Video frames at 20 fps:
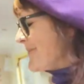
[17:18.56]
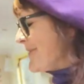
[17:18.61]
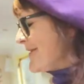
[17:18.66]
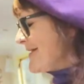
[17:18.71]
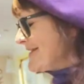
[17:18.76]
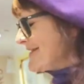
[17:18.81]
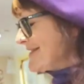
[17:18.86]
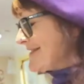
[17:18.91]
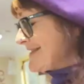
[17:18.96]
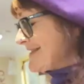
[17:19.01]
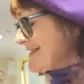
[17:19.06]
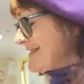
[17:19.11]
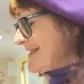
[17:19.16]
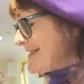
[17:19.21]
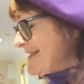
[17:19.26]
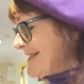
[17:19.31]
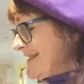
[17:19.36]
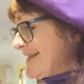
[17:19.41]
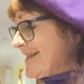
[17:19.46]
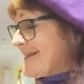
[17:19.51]
But
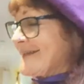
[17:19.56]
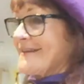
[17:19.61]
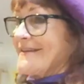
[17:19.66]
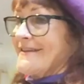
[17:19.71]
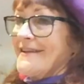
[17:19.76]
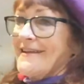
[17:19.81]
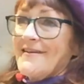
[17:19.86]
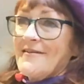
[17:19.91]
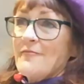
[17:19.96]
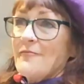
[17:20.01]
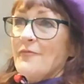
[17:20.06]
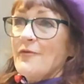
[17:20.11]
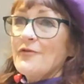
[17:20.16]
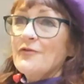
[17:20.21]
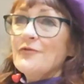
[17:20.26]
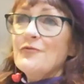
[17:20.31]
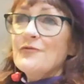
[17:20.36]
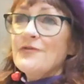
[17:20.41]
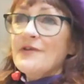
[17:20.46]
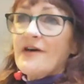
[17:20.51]

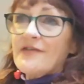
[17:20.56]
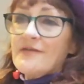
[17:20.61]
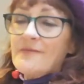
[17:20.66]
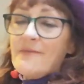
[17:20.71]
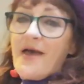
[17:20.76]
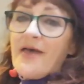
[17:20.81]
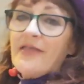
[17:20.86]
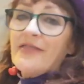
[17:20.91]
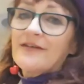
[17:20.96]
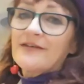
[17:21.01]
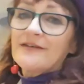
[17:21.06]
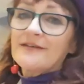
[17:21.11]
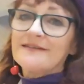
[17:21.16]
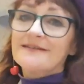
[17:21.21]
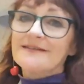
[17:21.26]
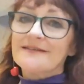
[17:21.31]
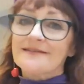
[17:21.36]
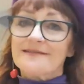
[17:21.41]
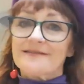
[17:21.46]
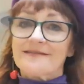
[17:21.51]
with all the other
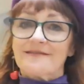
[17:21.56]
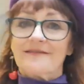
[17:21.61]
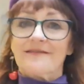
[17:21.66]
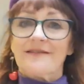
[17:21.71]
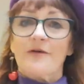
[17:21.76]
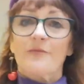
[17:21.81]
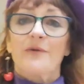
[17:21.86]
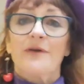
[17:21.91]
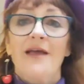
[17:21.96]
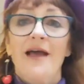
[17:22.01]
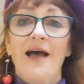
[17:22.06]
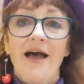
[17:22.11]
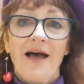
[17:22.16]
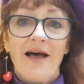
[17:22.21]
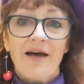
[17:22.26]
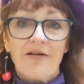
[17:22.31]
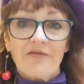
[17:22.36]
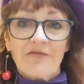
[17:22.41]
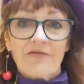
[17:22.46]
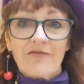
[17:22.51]
methods that we
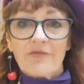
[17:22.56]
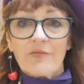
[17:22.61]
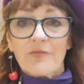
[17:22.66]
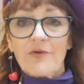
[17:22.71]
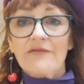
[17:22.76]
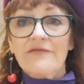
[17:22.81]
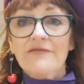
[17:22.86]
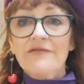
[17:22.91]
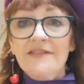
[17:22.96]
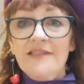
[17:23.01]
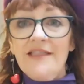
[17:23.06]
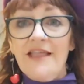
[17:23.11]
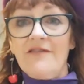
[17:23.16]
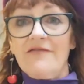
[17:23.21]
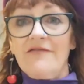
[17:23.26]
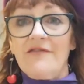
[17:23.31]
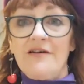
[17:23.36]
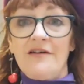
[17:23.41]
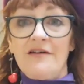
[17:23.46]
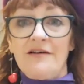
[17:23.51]
have, we've
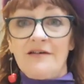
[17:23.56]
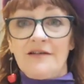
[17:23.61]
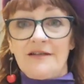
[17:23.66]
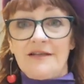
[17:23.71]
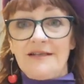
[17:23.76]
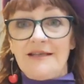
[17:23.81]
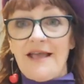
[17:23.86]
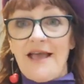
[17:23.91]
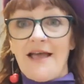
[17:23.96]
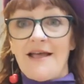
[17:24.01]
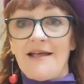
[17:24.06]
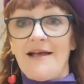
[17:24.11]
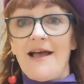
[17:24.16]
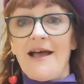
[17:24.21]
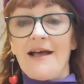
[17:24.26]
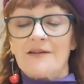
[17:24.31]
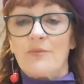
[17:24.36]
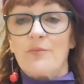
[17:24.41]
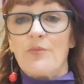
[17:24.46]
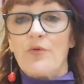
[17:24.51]
never yet
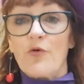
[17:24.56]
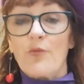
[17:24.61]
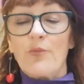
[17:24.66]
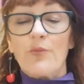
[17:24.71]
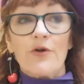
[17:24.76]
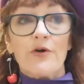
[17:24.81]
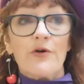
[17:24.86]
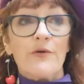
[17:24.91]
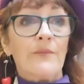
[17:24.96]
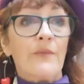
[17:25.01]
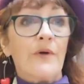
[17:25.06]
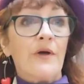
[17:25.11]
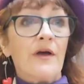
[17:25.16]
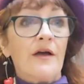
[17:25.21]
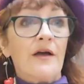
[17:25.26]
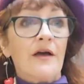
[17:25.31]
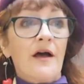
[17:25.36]
had a problem.